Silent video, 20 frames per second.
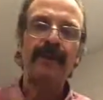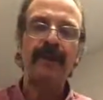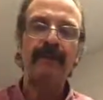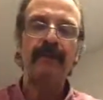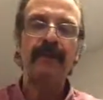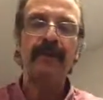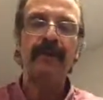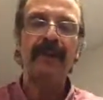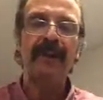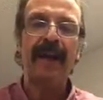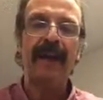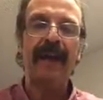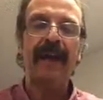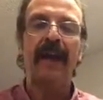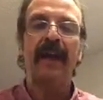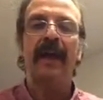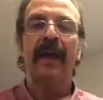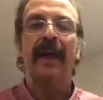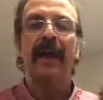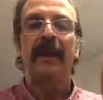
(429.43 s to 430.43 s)
peanut butter you like.
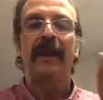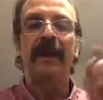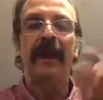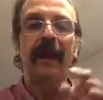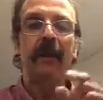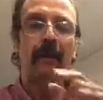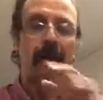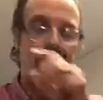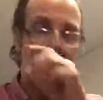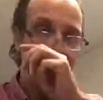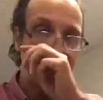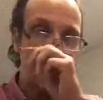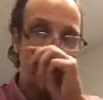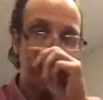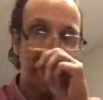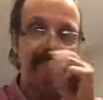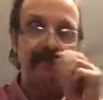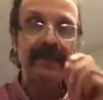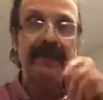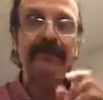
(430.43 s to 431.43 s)
Now, I'm
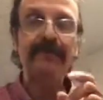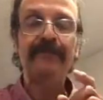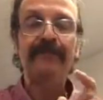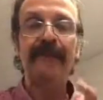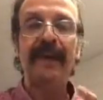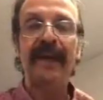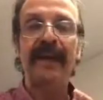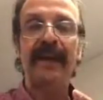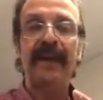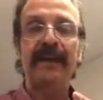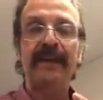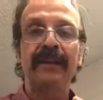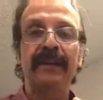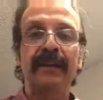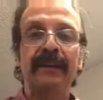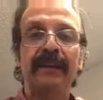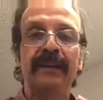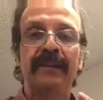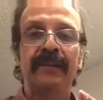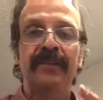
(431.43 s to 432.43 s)
not a big fan.
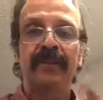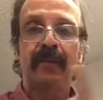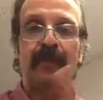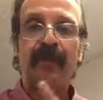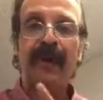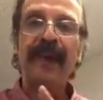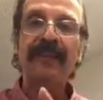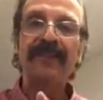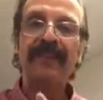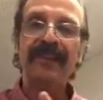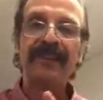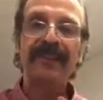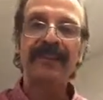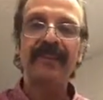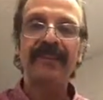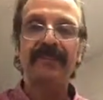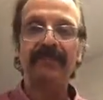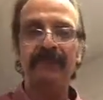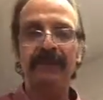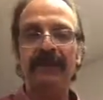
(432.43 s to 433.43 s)
Surprisingly,
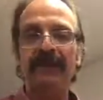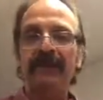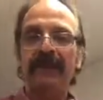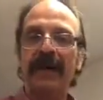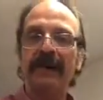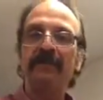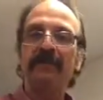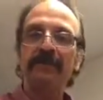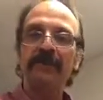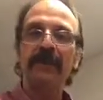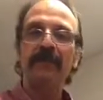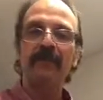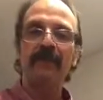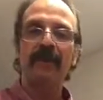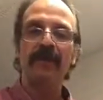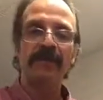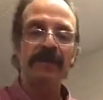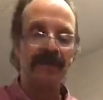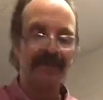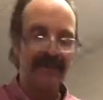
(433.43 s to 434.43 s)
this, by the time you're done with
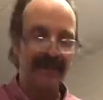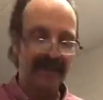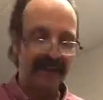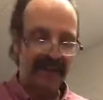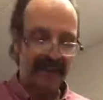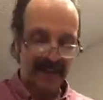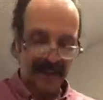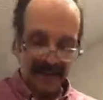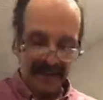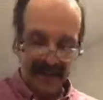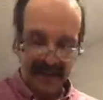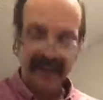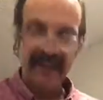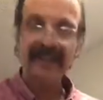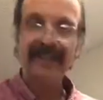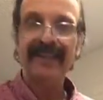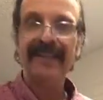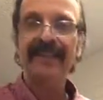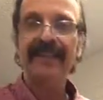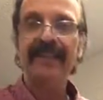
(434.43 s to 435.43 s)
all this, it
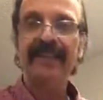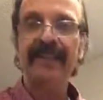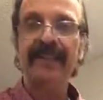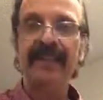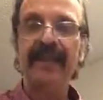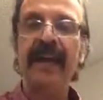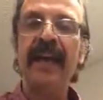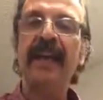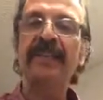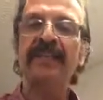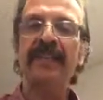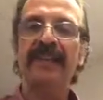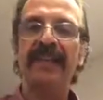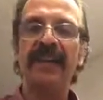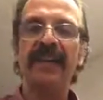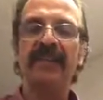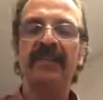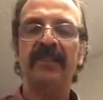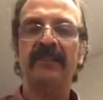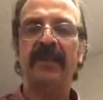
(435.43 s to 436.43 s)
has a
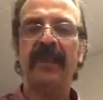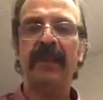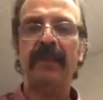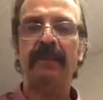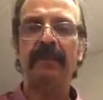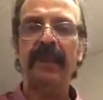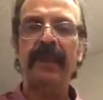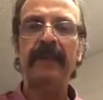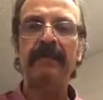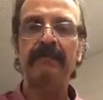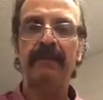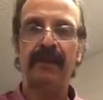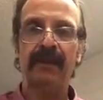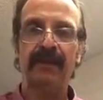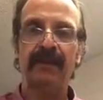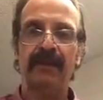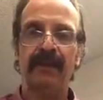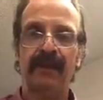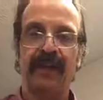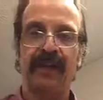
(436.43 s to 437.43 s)
taste of like a peanut
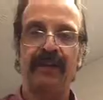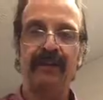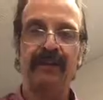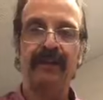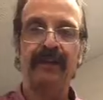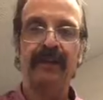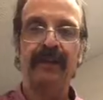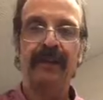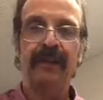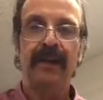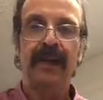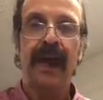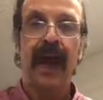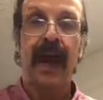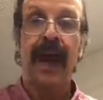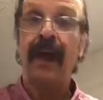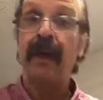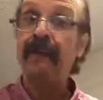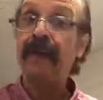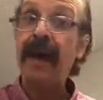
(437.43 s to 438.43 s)
butter cookie.
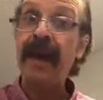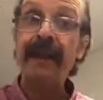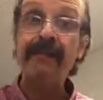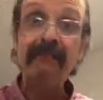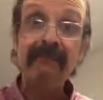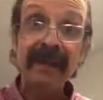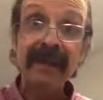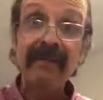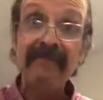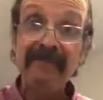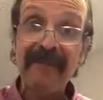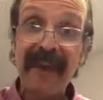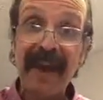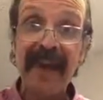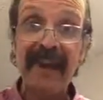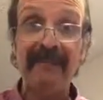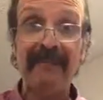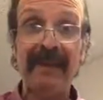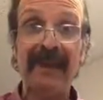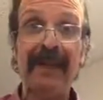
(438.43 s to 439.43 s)
And I'm not a big
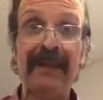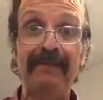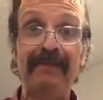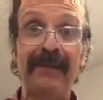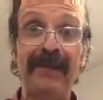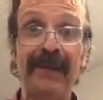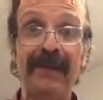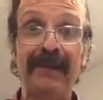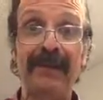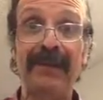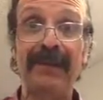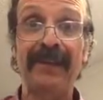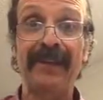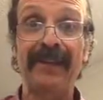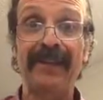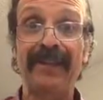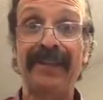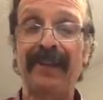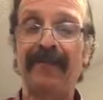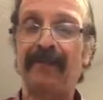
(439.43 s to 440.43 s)
fan of peanut butter cookies
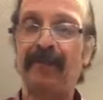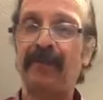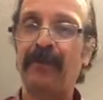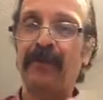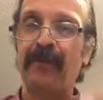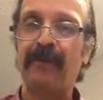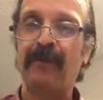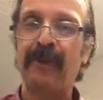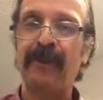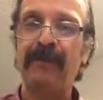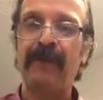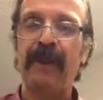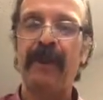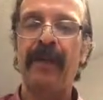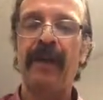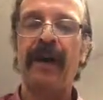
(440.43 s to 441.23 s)
except for a three